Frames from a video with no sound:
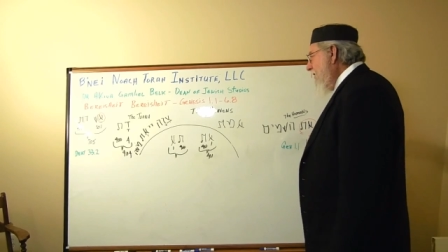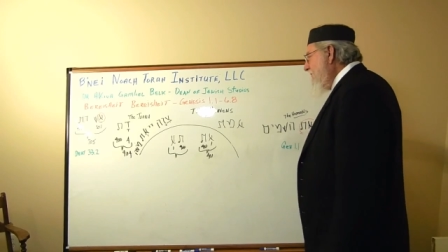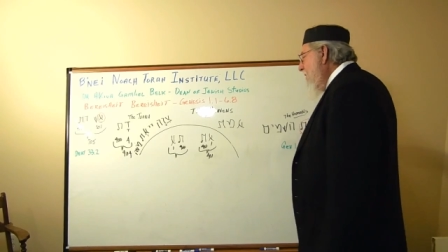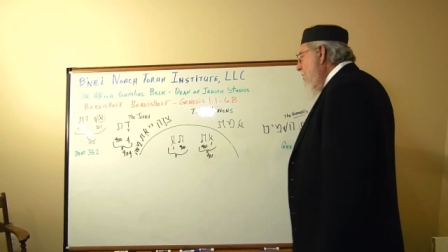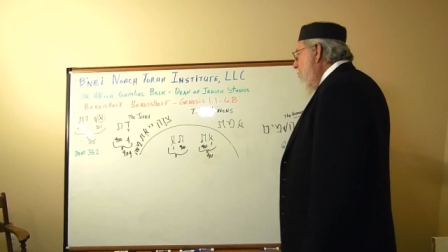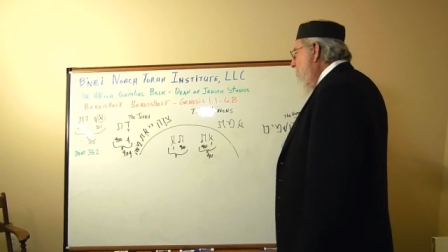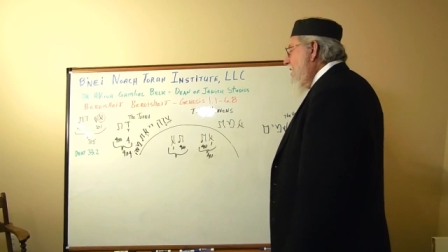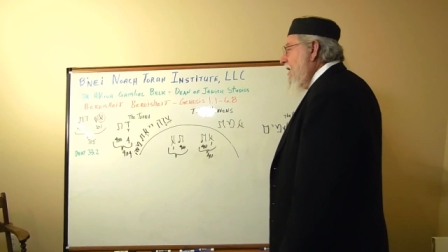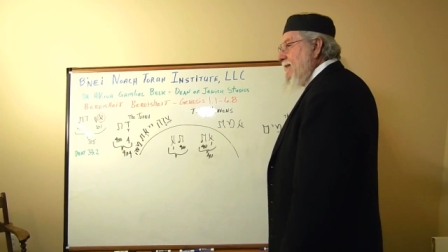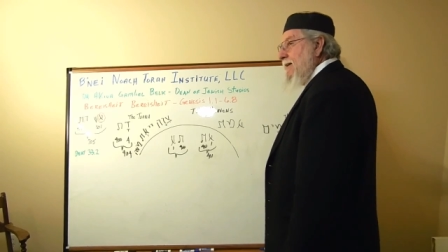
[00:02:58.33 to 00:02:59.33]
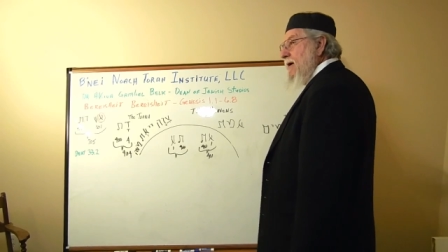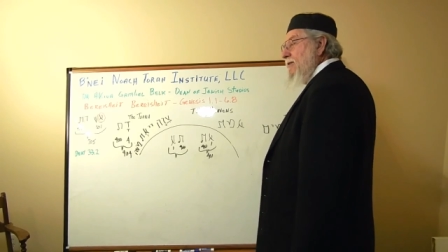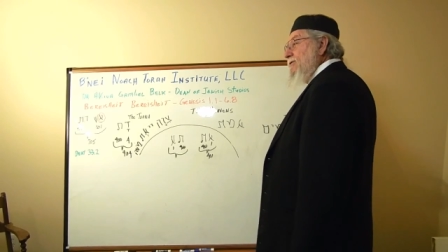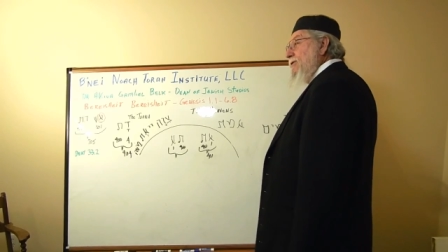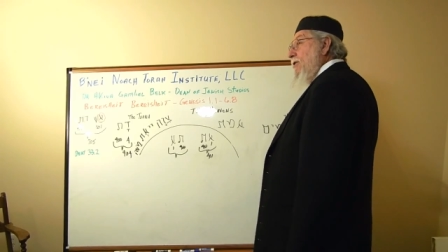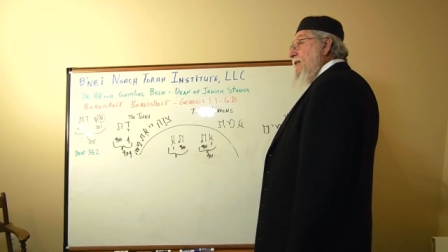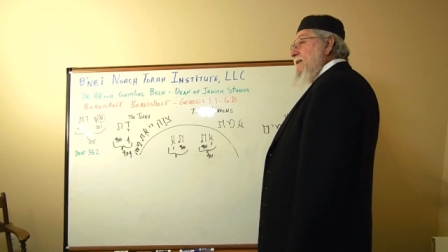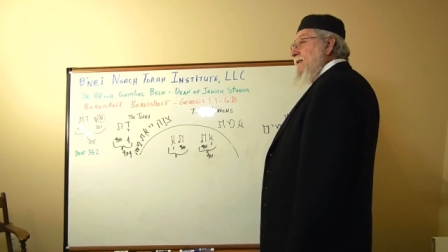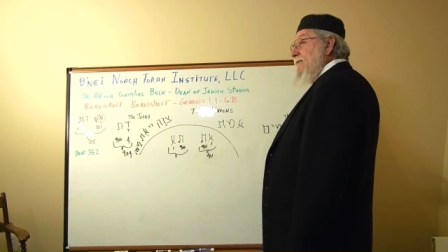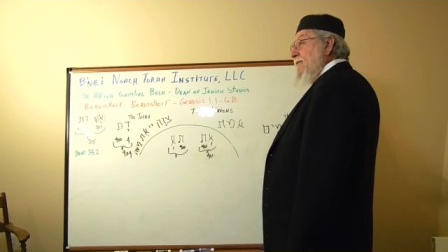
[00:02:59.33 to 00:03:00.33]
Tav, we're talking about
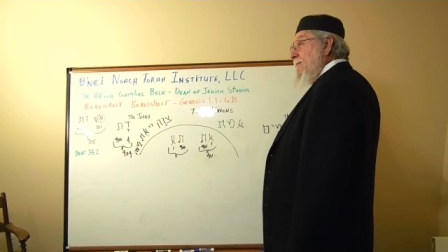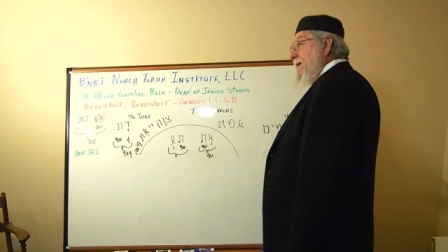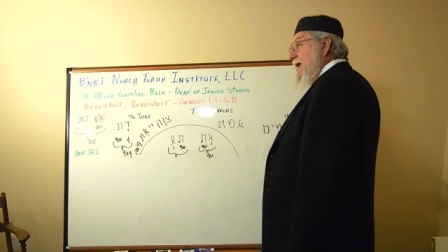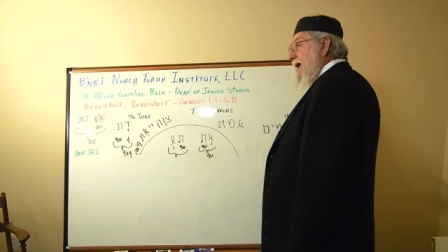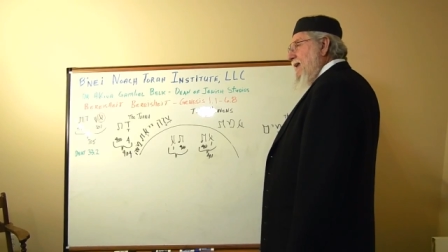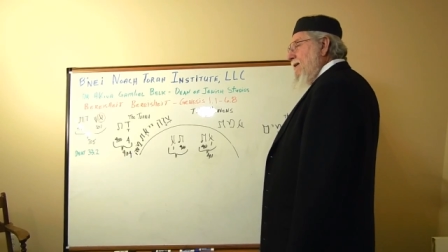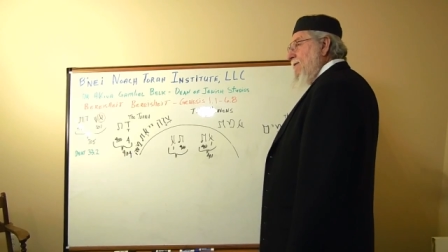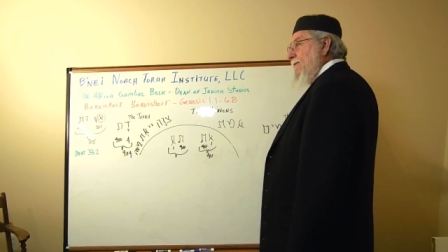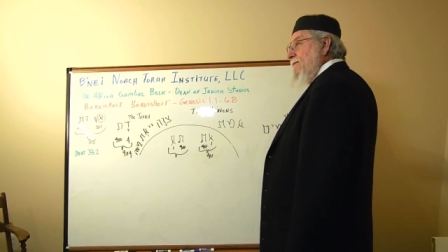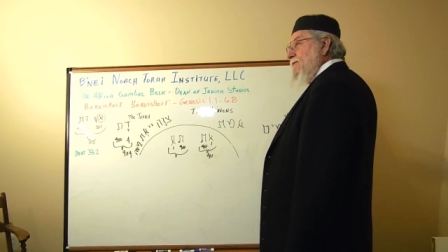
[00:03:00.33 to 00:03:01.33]
starting in the very beginning with